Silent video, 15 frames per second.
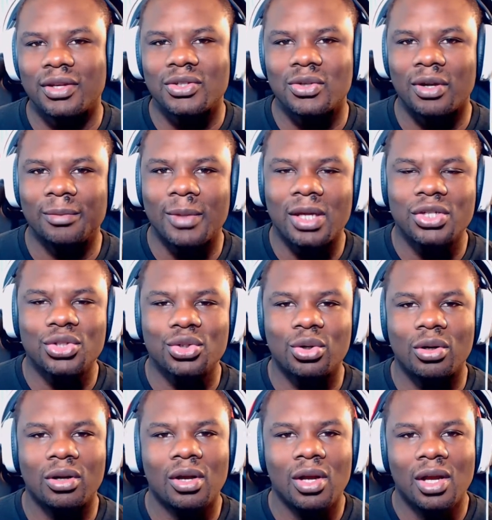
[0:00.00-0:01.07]
so I'm not sure
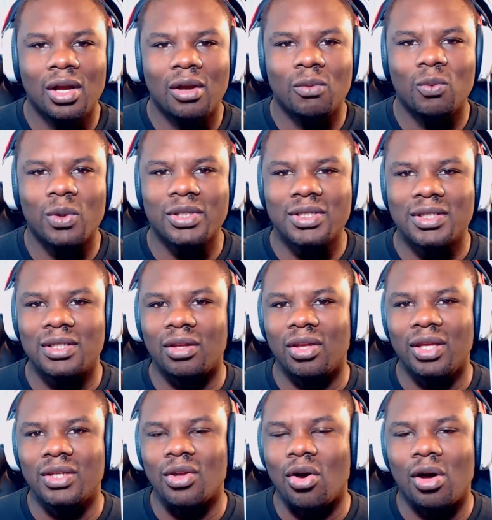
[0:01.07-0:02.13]
what's
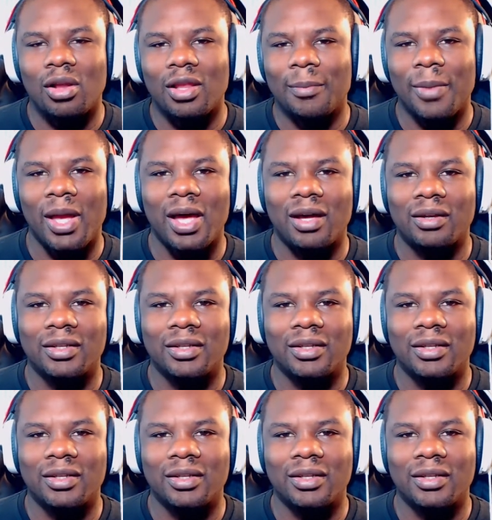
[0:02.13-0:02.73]
it all about.